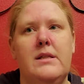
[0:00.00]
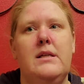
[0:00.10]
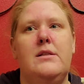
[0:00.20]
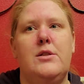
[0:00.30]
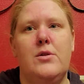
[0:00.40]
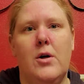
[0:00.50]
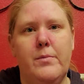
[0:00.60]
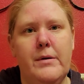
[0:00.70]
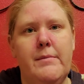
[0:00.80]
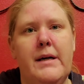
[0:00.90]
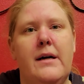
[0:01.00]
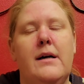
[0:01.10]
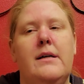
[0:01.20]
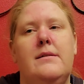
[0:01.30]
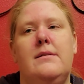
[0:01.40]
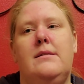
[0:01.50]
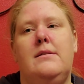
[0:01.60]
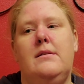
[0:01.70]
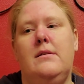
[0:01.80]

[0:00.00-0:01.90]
just opened my eyes,